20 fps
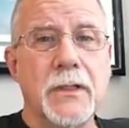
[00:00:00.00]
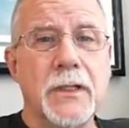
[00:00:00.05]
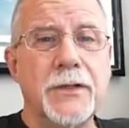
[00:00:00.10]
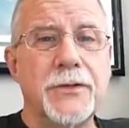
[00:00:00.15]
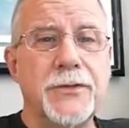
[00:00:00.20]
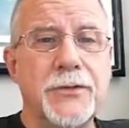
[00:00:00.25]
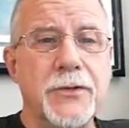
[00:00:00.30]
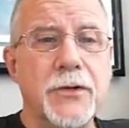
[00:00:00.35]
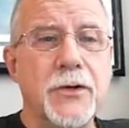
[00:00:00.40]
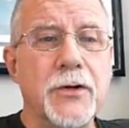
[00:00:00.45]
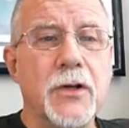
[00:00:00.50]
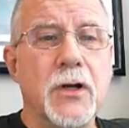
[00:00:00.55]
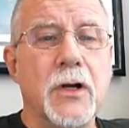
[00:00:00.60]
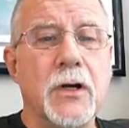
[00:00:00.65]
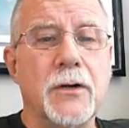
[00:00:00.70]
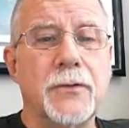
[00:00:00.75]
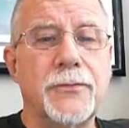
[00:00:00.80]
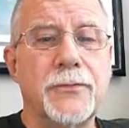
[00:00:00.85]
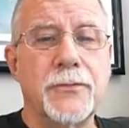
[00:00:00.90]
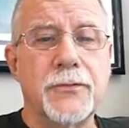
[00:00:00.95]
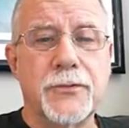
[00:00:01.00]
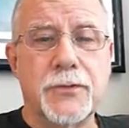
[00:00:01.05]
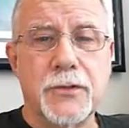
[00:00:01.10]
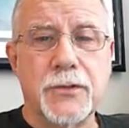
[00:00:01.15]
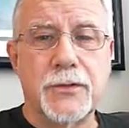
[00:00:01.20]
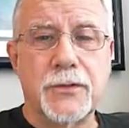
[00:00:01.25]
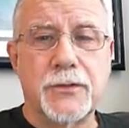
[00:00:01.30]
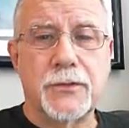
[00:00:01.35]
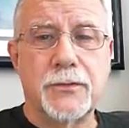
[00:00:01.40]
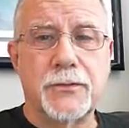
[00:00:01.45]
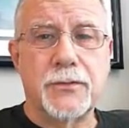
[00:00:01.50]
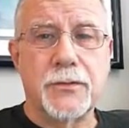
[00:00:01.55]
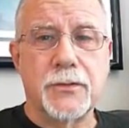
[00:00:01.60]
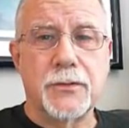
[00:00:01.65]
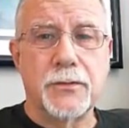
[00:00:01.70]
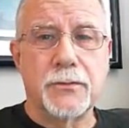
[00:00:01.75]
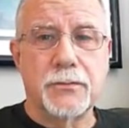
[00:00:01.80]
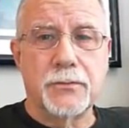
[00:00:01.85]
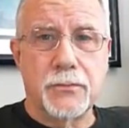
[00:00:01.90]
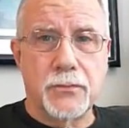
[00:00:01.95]
So let's start off just
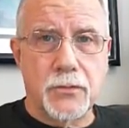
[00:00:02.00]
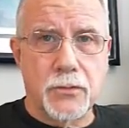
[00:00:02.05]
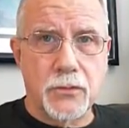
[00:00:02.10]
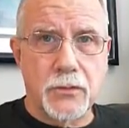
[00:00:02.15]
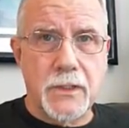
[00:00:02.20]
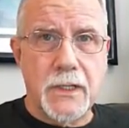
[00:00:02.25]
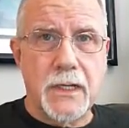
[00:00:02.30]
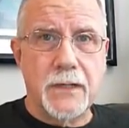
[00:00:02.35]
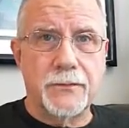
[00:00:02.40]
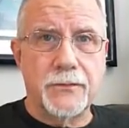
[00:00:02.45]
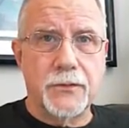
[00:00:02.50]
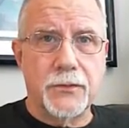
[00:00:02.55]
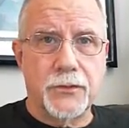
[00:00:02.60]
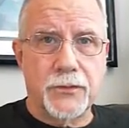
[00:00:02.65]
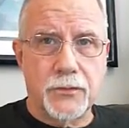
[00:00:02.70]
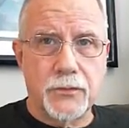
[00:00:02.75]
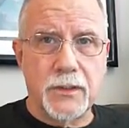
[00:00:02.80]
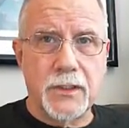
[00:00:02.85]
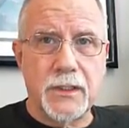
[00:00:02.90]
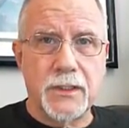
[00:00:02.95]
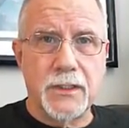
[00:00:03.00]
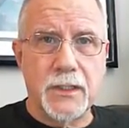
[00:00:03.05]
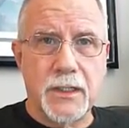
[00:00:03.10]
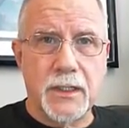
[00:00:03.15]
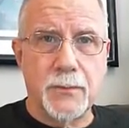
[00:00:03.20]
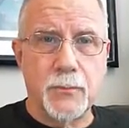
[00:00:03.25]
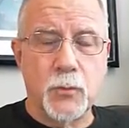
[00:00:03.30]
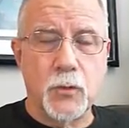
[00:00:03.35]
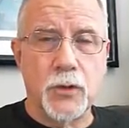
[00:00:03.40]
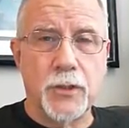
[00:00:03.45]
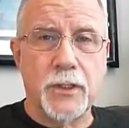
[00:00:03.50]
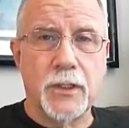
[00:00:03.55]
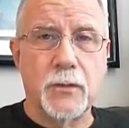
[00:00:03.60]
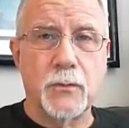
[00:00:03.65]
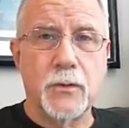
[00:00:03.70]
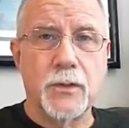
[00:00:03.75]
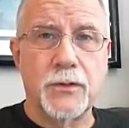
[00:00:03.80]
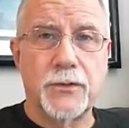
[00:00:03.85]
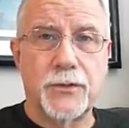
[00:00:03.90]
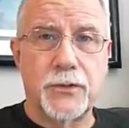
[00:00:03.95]
to create the screen that I'm
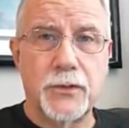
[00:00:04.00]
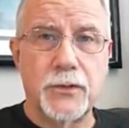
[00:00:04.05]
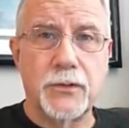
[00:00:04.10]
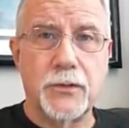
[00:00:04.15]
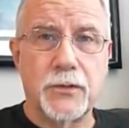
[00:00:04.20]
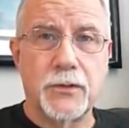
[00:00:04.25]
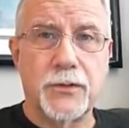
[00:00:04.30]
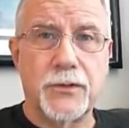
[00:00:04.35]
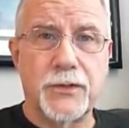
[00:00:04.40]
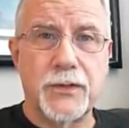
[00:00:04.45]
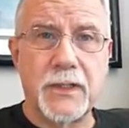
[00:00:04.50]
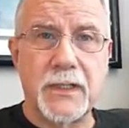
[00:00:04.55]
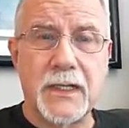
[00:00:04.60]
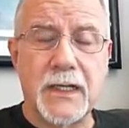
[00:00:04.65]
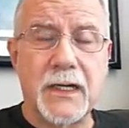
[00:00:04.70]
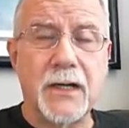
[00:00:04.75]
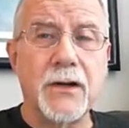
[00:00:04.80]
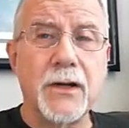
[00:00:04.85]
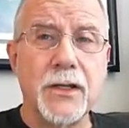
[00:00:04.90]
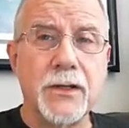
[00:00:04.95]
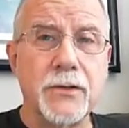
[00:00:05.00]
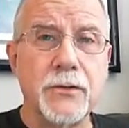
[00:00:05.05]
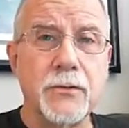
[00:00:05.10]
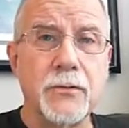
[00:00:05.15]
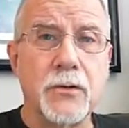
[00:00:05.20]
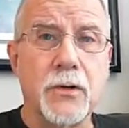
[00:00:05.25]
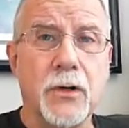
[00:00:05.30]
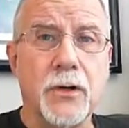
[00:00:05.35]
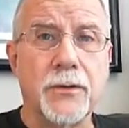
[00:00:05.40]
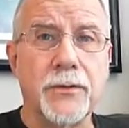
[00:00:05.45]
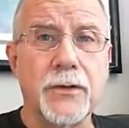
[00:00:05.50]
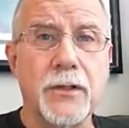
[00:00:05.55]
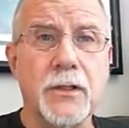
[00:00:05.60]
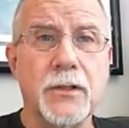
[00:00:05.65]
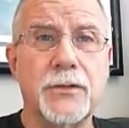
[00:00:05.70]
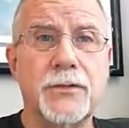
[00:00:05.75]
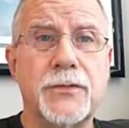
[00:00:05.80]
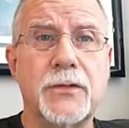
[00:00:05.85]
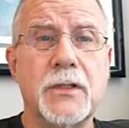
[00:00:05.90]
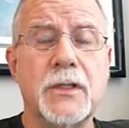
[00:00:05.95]
working with so you can see how I do
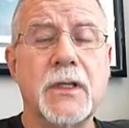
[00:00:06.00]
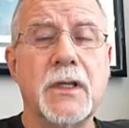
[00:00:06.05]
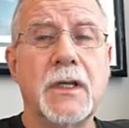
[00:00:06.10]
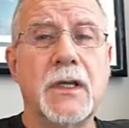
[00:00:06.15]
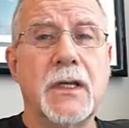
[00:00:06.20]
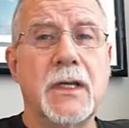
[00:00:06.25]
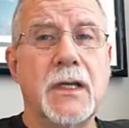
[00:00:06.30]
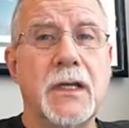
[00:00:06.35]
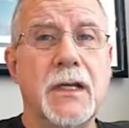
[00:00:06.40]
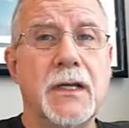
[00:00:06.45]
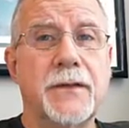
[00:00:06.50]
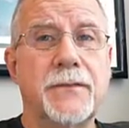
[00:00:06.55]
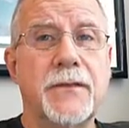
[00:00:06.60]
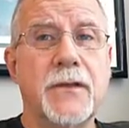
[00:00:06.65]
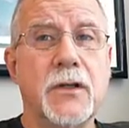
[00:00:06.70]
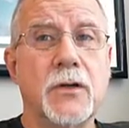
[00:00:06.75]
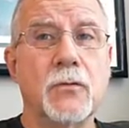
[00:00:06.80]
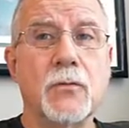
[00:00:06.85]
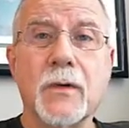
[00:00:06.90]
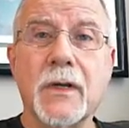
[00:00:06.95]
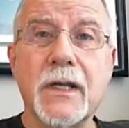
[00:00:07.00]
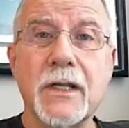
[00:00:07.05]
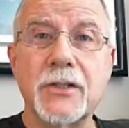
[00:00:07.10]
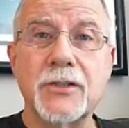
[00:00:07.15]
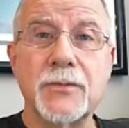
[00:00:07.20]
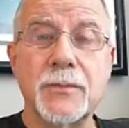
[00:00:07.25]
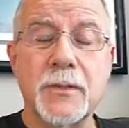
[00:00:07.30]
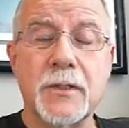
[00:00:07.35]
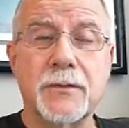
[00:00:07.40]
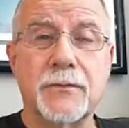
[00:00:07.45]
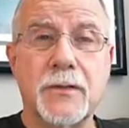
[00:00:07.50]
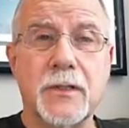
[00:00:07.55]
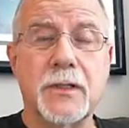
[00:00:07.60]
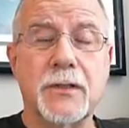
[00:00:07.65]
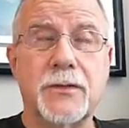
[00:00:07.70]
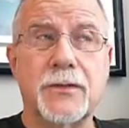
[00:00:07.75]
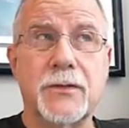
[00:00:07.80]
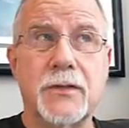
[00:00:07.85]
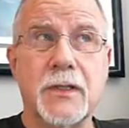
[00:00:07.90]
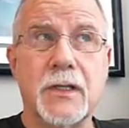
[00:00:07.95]
all this. And the arrangement
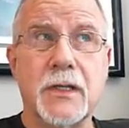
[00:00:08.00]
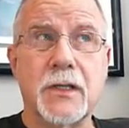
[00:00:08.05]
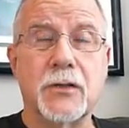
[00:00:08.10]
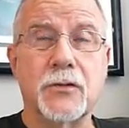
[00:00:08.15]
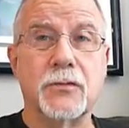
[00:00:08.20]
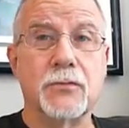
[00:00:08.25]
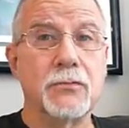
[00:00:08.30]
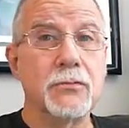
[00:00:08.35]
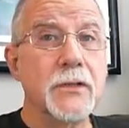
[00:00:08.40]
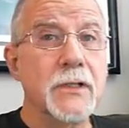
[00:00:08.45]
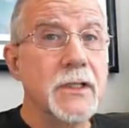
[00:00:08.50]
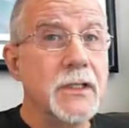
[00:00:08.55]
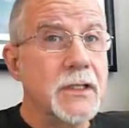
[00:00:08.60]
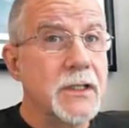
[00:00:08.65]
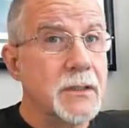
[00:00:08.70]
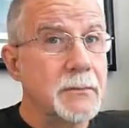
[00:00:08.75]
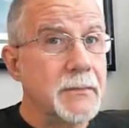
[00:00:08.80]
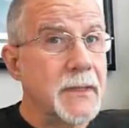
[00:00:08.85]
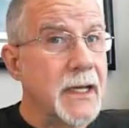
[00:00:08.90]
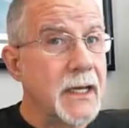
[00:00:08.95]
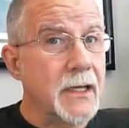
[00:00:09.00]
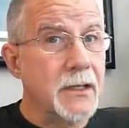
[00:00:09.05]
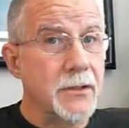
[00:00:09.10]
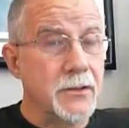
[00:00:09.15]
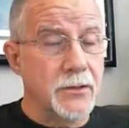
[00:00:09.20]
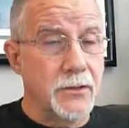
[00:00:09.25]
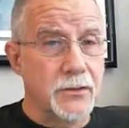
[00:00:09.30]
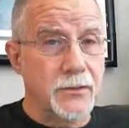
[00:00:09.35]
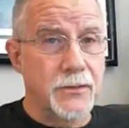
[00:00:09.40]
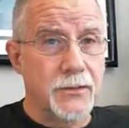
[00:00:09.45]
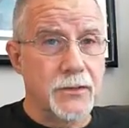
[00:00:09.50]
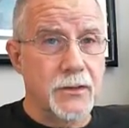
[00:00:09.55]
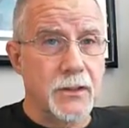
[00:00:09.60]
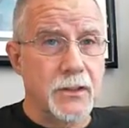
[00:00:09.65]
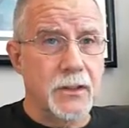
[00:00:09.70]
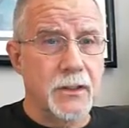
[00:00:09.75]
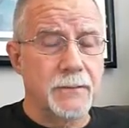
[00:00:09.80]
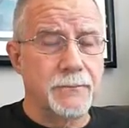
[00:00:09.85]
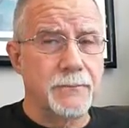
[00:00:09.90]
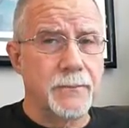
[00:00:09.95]
of these things really
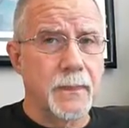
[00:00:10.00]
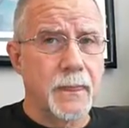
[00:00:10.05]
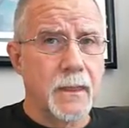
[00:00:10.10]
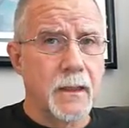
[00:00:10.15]
matters.